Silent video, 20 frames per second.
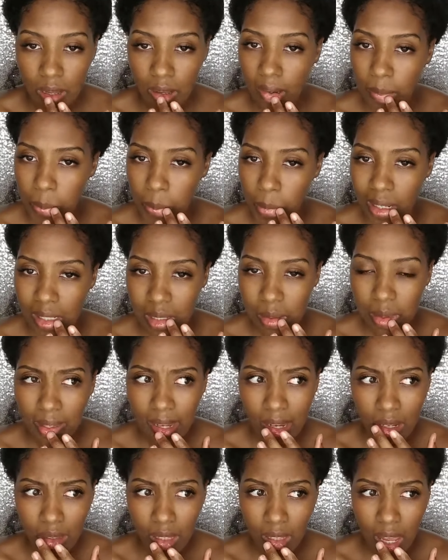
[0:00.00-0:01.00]

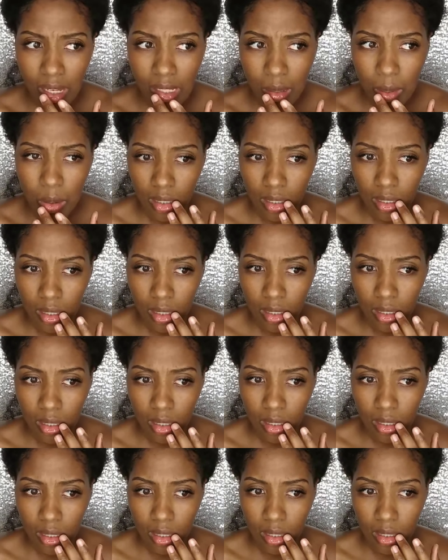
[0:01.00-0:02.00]
Approximately the last time I wore this as like
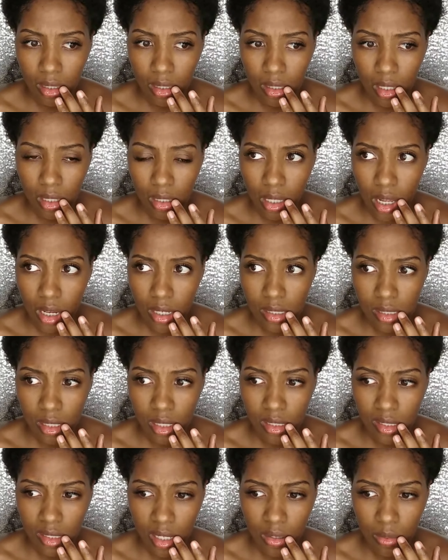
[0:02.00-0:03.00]
a gloss, it
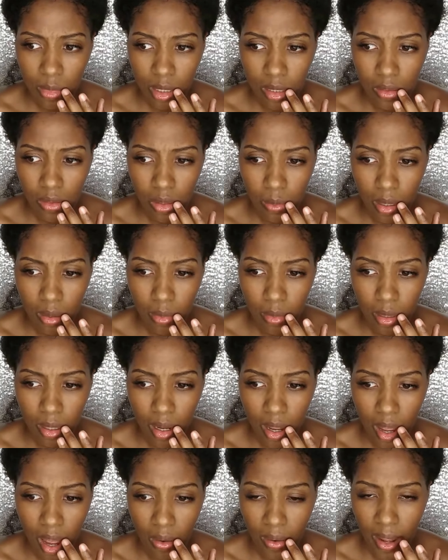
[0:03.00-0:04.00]
stayed on my lips for probably about an
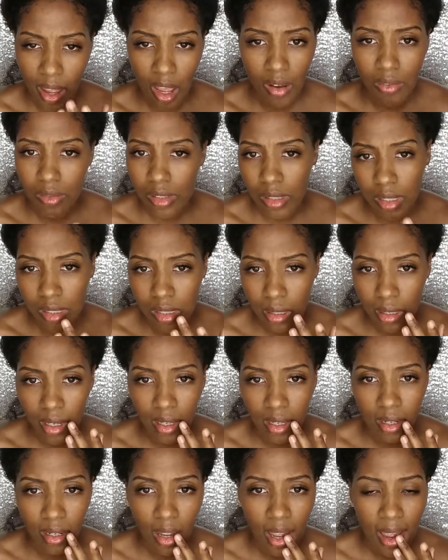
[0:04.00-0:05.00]
hour and a half until I started
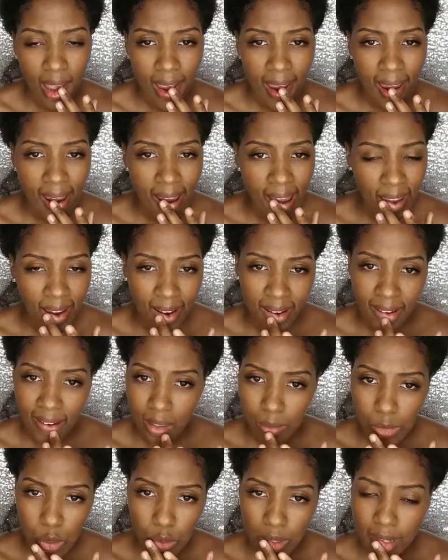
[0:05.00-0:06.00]
eating
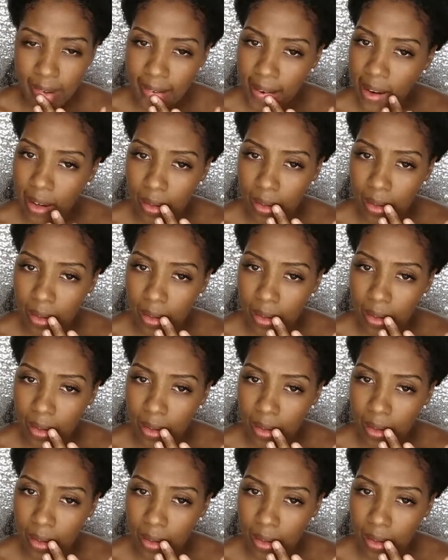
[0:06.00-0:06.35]
and drinking.